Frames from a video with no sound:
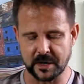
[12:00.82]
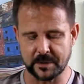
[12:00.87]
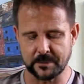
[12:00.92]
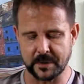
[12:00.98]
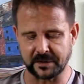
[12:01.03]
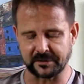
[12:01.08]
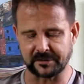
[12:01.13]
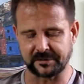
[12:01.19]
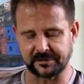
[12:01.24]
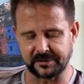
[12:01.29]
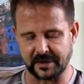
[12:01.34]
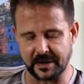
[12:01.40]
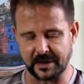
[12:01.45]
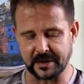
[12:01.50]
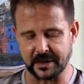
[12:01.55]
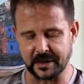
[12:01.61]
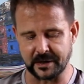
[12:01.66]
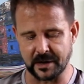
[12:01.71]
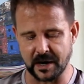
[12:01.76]
much
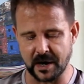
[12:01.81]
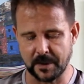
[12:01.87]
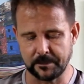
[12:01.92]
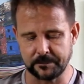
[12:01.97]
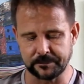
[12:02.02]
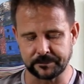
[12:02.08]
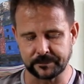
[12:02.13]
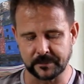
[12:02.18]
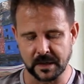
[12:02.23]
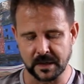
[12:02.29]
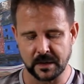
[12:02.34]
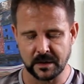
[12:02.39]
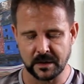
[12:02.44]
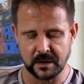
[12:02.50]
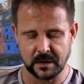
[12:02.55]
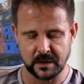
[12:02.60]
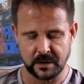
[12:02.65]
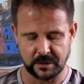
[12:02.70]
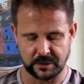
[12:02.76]
setting it up.
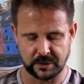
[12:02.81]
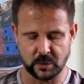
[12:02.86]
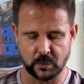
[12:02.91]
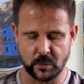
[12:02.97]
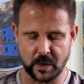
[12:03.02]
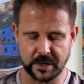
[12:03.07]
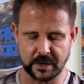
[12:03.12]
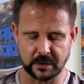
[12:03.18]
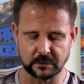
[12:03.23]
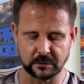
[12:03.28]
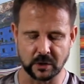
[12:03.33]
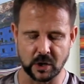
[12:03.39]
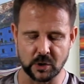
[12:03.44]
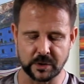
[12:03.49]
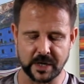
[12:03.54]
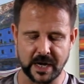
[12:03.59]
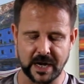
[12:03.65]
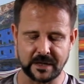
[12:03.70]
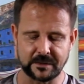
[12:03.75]
You'll want to
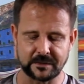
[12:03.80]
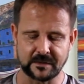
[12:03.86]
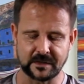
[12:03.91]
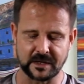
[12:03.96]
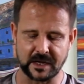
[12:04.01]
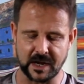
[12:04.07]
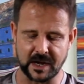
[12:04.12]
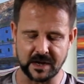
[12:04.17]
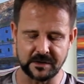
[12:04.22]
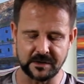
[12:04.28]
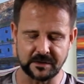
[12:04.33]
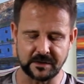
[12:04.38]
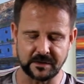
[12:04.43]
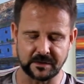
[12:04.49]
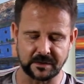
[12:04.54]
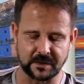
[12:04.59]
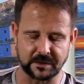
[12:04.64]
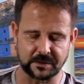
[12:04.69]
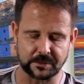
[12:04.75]
locate the end
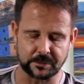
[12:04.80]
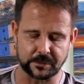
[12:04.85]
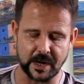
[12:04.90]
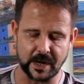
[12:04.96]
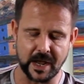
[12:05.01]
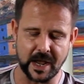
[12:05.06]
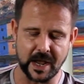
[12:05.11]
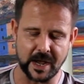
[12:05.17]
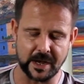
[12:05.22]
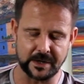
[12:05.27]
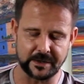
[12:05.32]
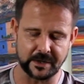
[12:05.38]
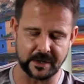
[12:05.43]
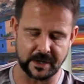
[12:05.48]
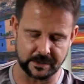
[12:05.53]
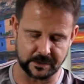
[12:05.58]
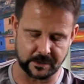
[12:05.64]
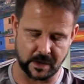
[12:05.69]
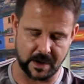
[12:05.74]
of the thread
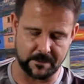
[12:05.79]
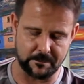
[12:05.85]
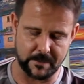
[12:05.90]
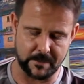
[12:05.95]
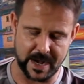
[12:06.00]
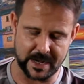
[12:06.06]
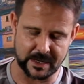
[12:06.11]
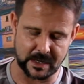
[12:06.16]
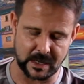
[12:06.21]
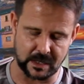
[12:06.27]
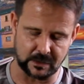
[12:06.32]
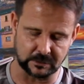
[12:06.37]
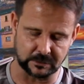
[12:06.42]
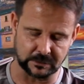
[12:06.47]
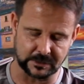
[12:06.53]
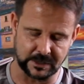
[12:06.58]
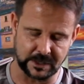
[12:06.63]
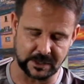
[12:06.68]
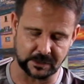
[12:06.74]
and make a
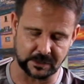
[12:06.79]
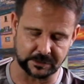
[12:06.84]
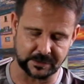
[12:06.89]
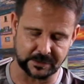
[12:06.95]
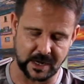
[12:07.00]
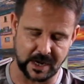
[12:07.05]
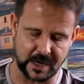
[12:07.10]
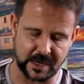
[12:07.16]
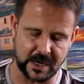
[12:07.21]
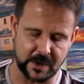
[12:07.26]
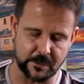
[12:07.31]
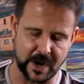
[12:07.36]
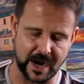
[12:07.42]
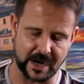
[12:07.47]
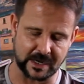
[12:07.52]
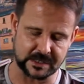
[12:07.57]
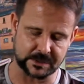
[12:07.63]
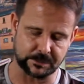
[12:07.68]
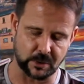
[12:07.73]
little tiny
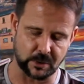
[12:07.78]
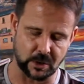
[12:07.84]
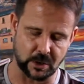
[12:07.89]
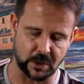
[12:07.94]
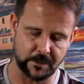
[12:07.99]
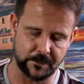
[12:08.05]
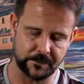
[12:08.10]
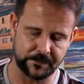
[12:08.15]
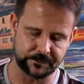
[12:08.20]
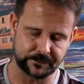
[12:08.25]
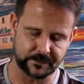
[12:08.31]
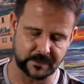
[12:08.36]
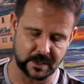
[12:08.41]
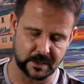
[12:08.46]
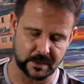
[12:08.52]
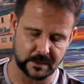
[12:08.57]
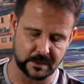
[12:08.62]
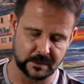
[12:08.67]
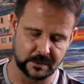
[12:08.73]
wax ball
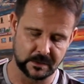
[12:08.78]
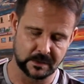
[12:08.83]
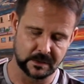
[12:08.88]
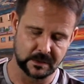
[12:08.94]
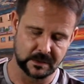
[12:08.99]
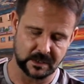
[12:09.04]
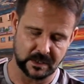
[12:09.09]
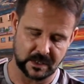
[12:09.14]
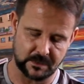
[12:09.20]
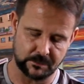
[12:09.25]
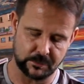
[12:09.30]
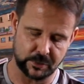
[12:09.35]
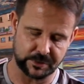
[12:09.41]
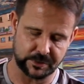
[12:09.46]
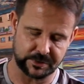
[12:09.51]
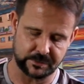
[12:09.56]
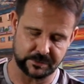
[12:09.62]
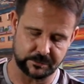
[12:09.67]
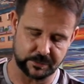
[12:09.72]
and
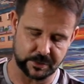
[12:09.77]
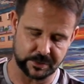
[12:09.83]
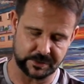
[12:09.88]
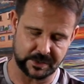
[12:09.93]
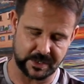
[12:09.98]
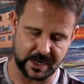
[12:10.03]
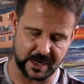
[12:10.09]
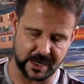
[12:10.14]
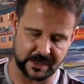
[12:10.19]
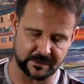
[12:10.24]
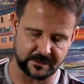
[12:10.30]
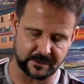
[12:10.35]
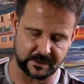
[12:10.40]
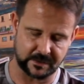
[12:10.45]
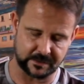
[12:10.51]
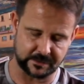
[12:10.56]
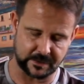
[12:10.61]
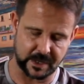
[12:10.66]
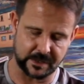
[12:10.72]
put the end of the
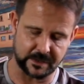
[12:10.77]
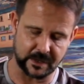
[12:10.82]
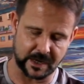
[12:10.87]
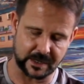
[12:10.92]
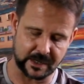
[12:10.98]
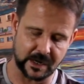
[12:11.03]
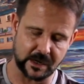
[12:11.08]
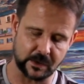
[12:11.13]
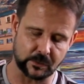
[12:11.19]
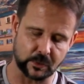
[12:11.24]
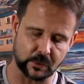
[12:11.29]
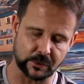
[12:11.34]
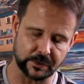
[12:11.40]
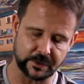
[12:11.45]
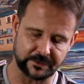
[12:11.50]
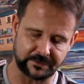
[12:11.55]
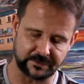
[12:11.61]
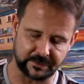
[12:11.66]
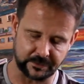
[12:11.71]
thread. I kind of roll
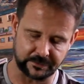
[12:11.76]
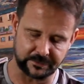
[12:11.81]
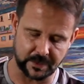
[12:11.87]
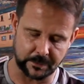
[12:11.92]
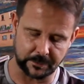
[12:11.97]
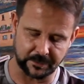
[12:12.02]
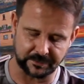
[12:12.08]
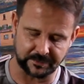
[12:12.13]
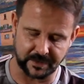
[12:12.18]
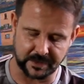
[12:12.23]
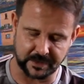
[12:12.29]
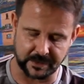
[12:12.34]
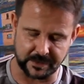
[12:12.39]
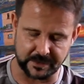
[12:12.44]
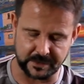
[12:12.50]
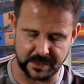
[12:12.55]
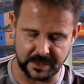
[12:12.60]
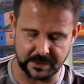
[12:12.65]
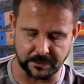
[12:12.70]
it so it's almost like a
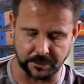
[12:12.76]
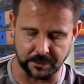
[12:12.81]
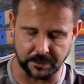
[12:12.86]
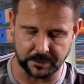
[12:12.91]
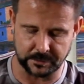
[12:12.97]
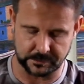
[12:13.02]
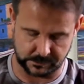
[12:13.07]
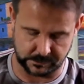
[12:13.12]
needle.